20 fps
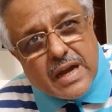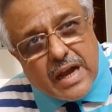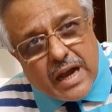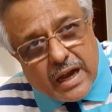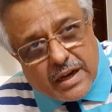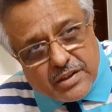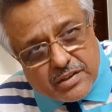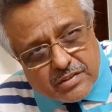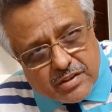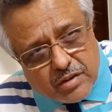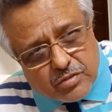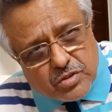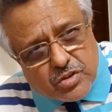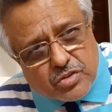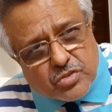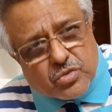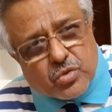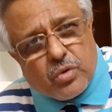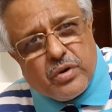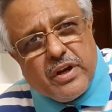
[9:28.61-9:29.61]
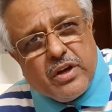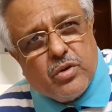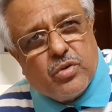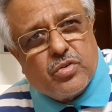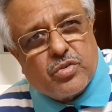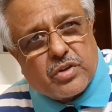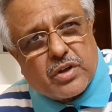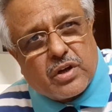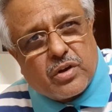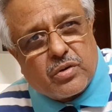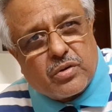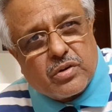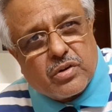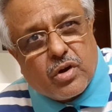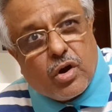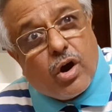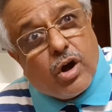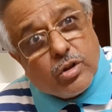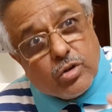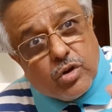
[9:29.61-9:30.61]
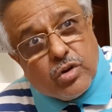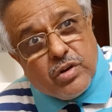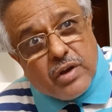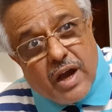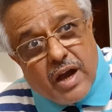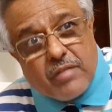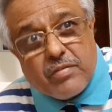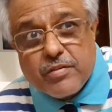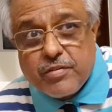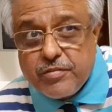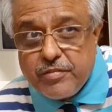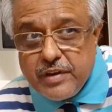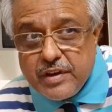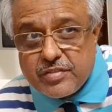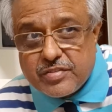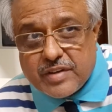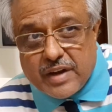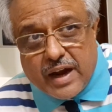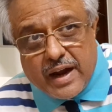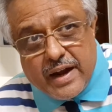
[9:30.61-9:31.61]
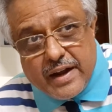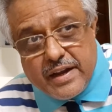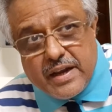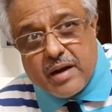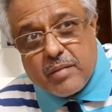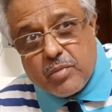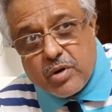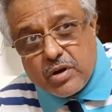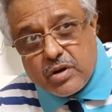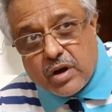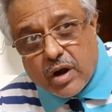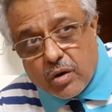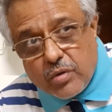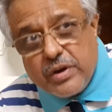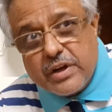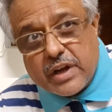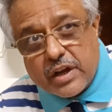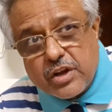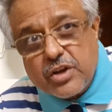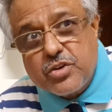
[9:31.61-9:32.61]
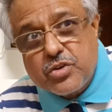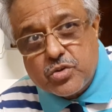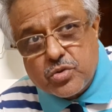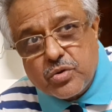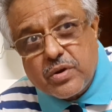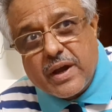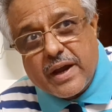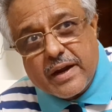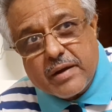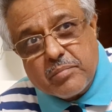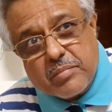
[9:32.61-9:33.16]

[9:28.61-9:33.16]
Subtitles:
And this is how the story goes along. Although you have a fixed idea about how it should end,